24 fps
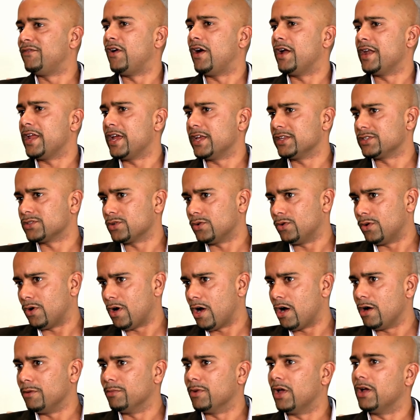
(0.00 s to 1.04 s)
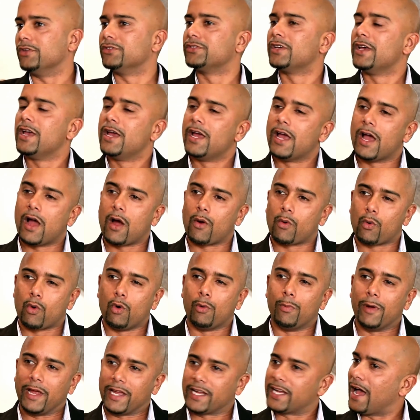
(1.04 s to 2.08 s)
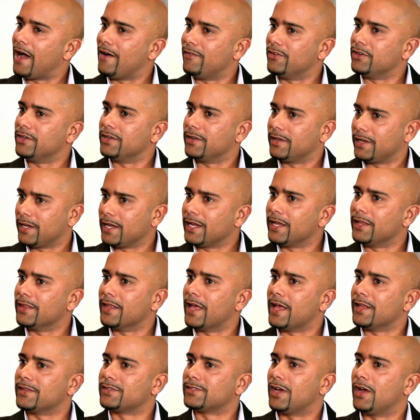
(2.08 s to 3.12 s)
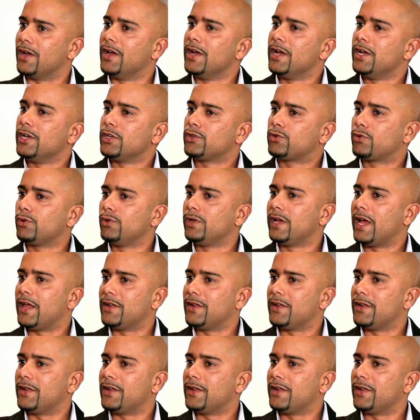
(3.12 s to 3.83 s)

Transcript: finance or home loans, are all being covered in that. So truly